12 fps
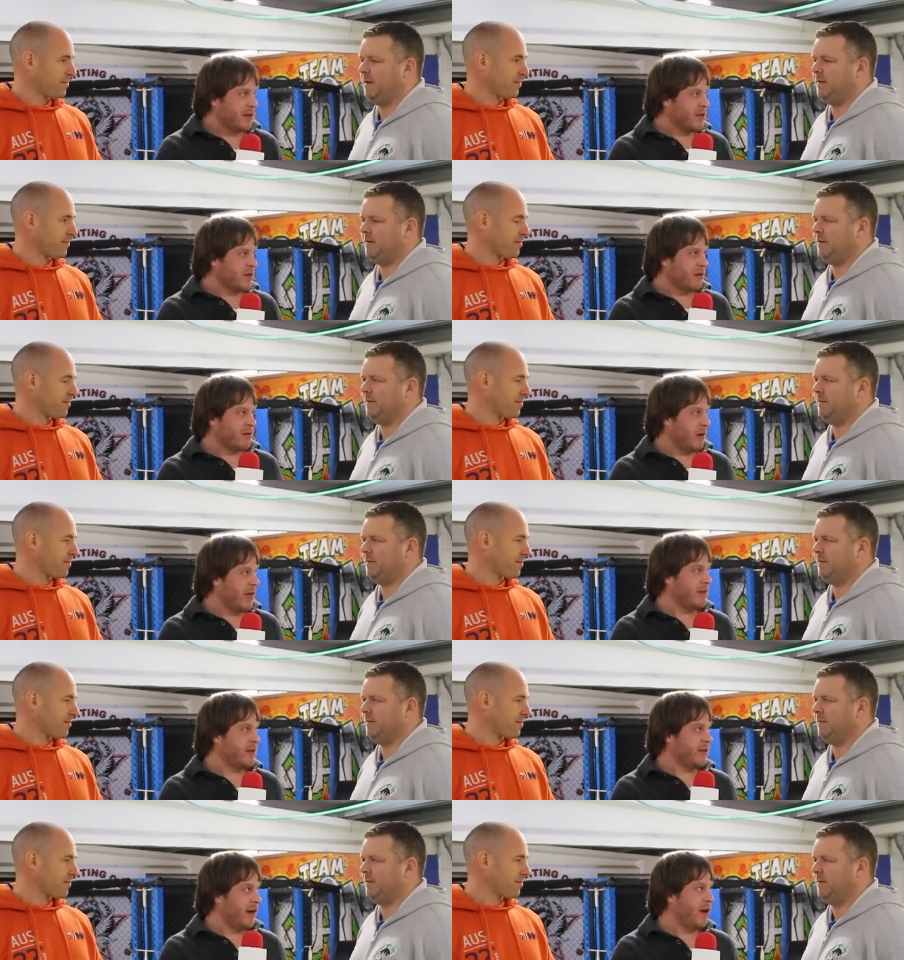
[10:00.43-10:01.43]
Speaker 1: there's nothing really
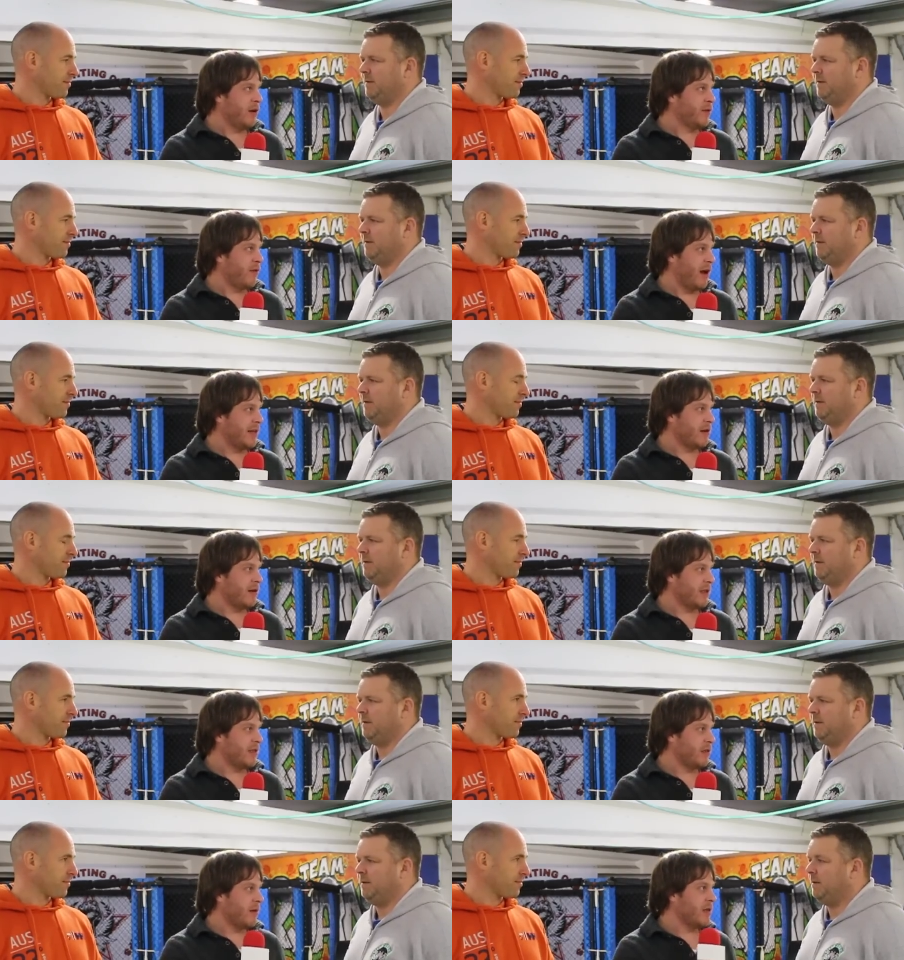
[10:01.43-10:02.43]
to lose for Redser in
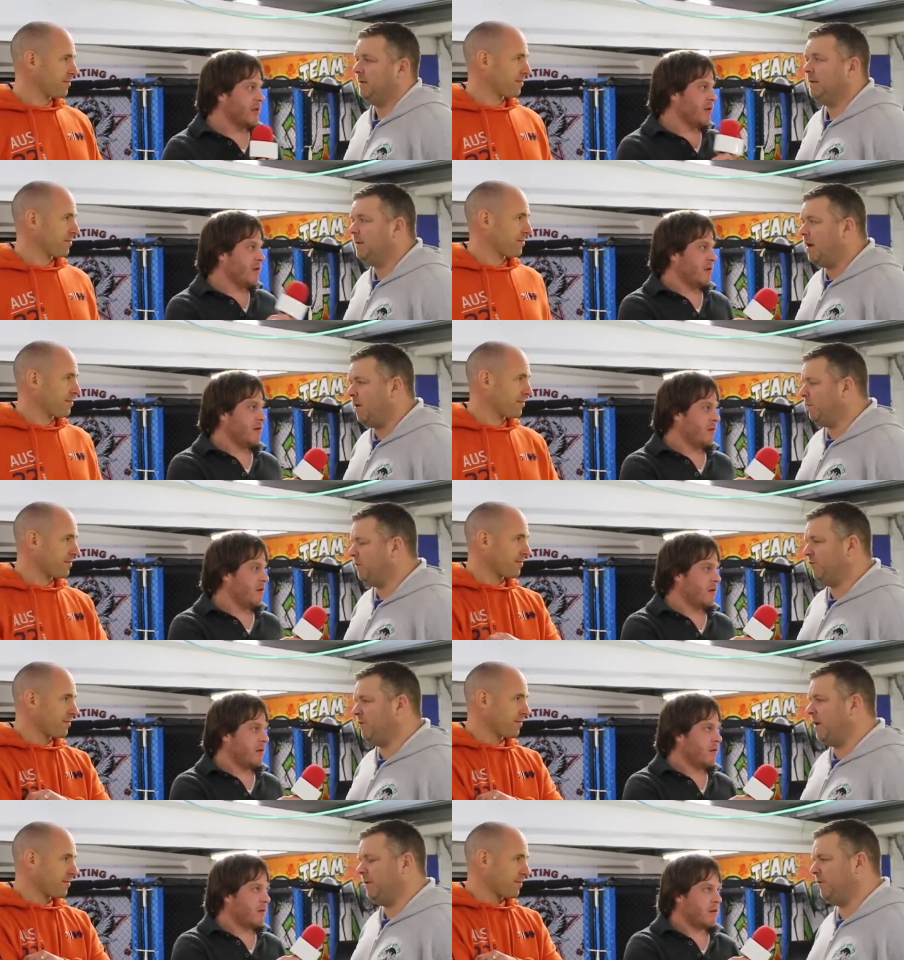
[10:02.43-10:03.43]
this situation.
Speaker 2: No,
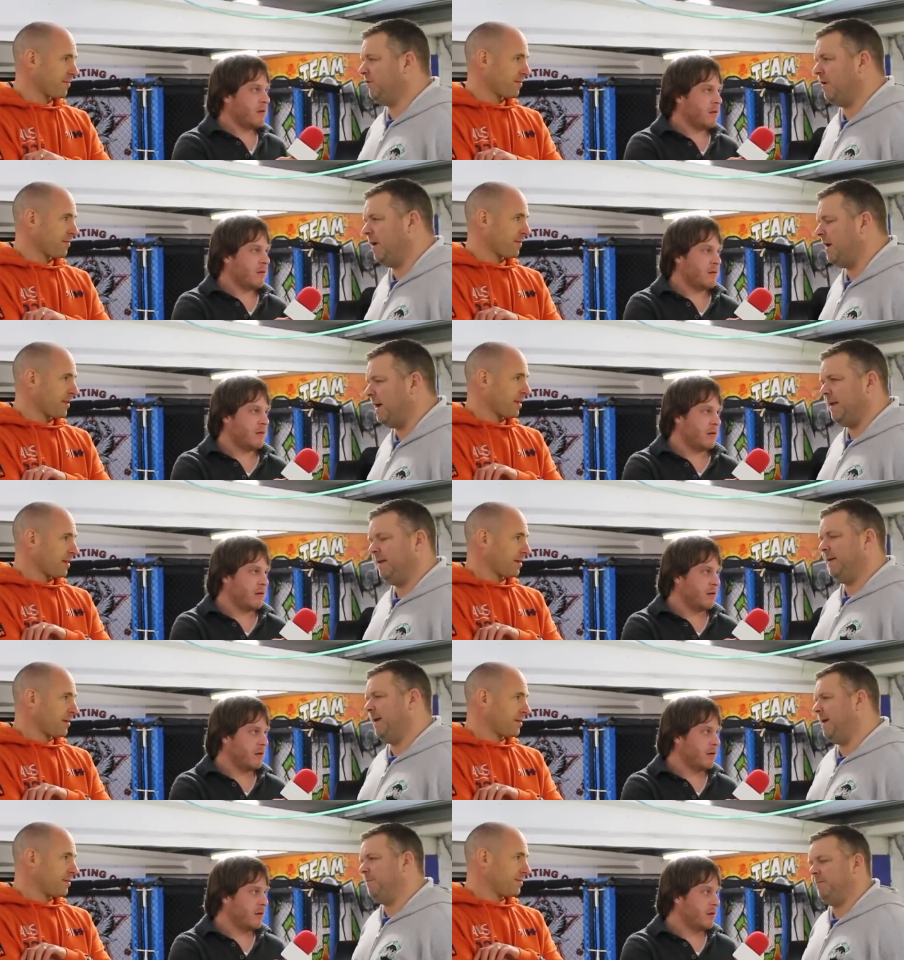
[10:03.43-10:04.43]
there's not. There's not. And,
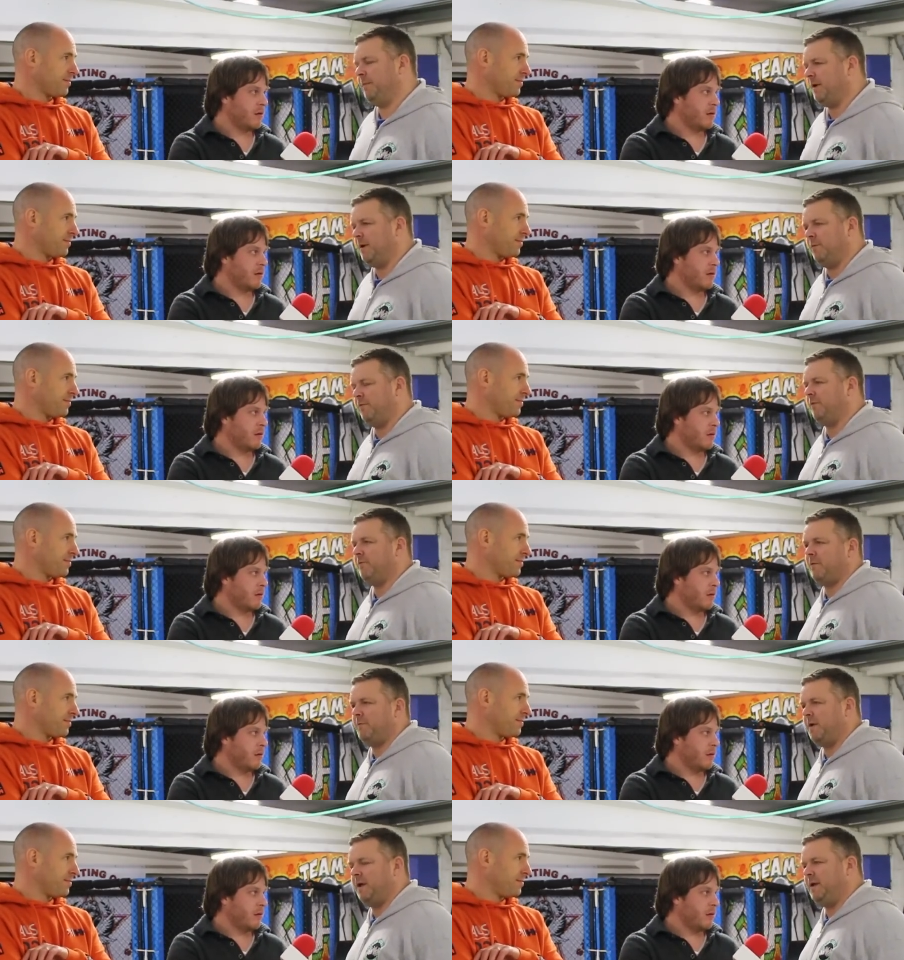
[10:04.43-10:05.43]
um, you know, for,
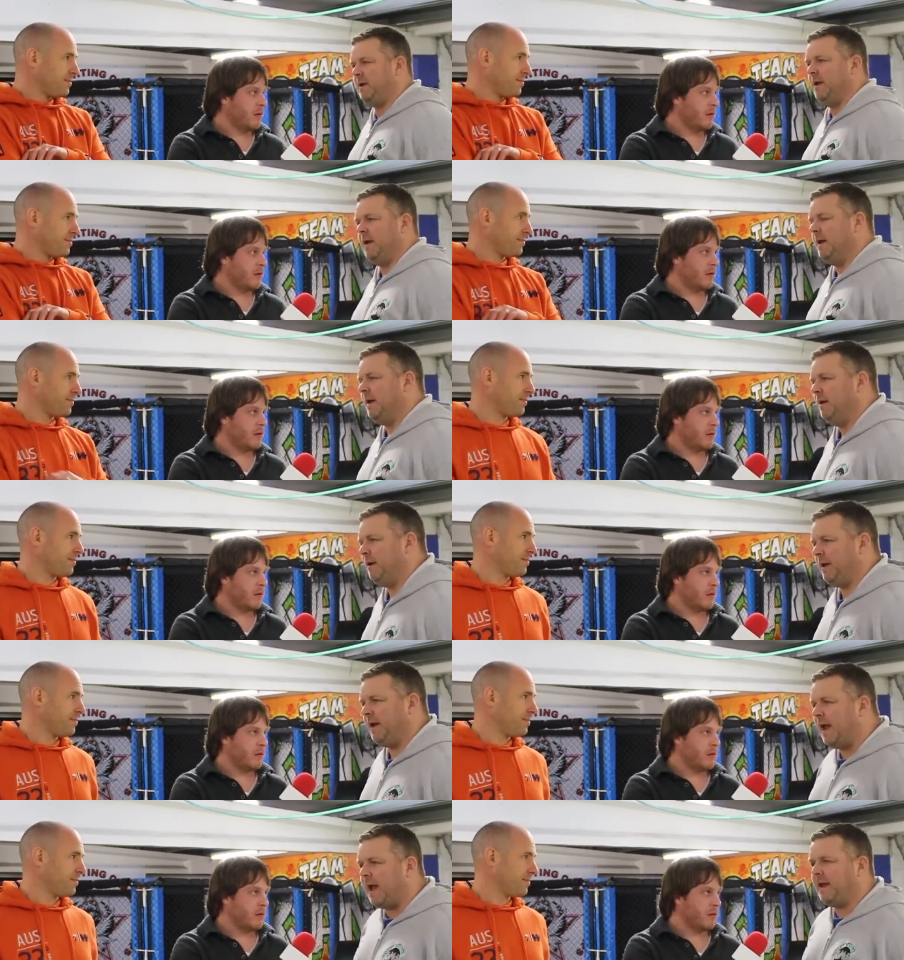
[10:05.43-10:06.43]
for me, like
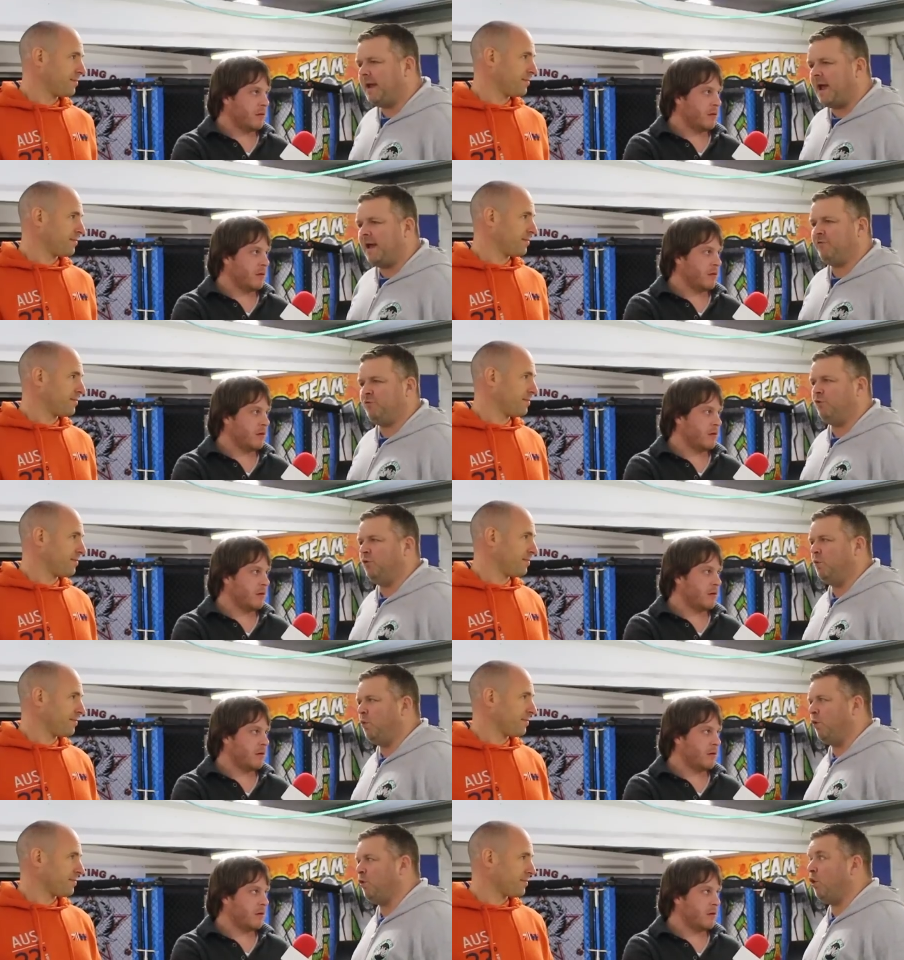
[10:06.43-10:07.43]
he, he has done the
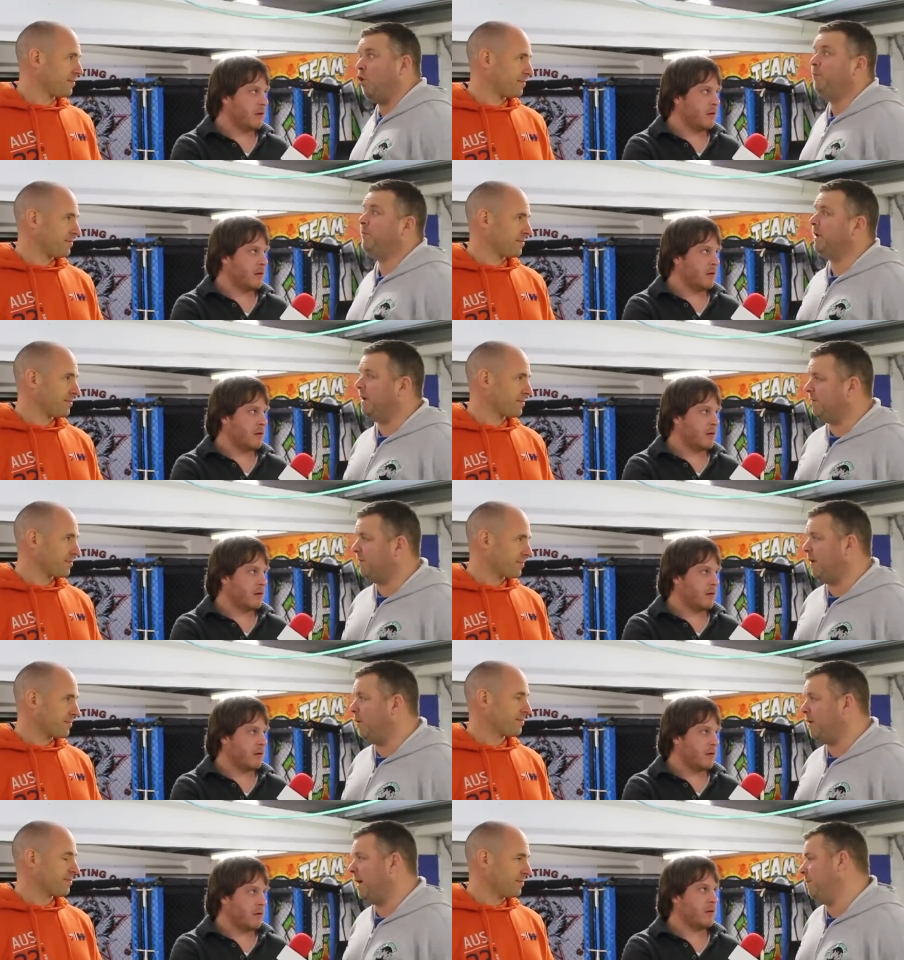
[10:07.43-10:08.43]
work up to this.
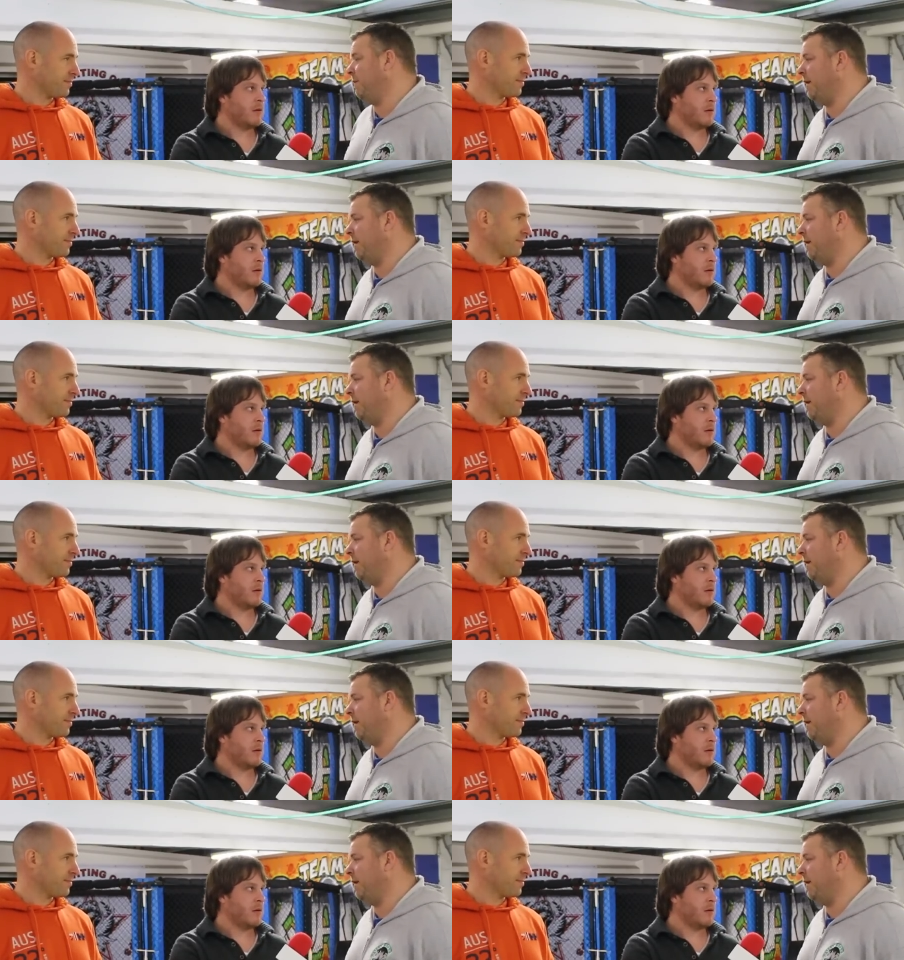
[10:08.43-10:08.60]
Okay, we're